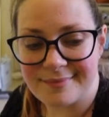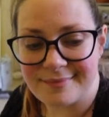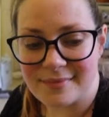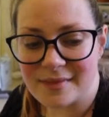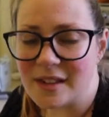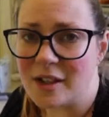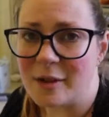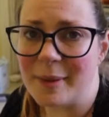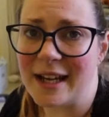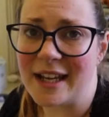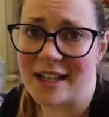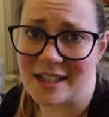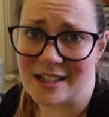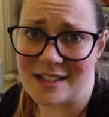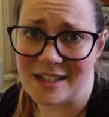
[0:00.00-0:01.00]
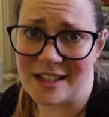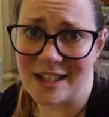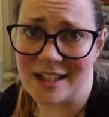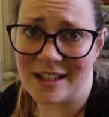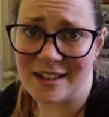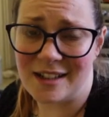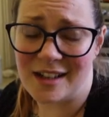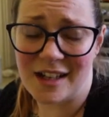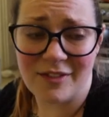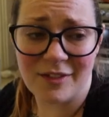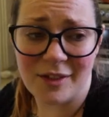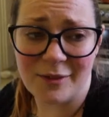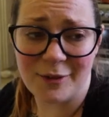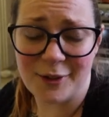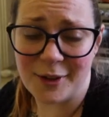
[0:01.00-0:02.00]
a lot of baking today. I have
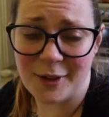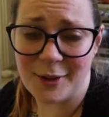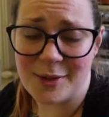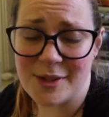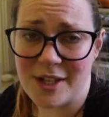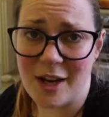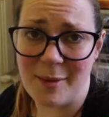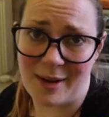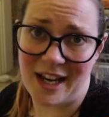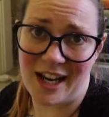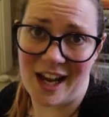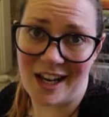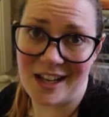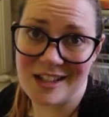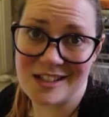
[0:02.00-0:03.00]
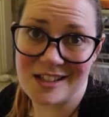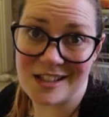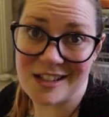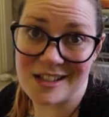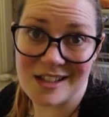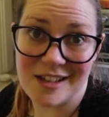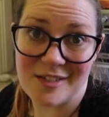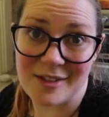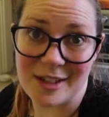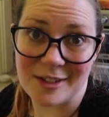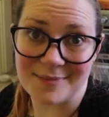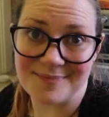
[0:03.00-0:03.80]
gone through so many eggs, it's unreal.